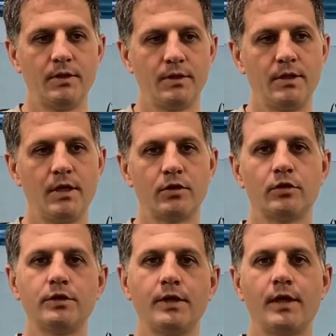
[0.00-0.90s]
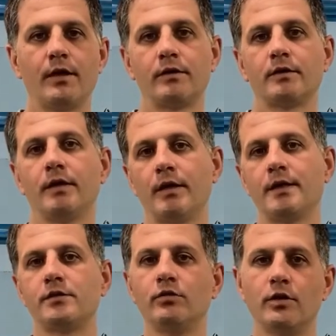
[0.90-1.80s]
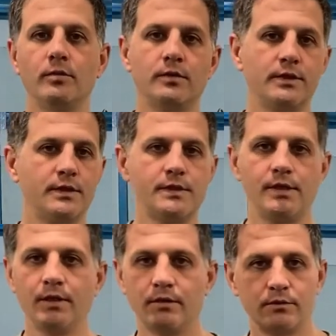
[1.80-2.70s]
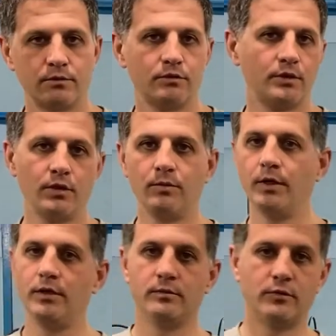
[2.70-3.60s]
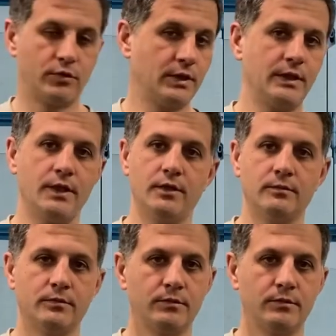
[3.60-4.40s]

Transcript: they are not inherently less durable than steel or aluminium or titanium.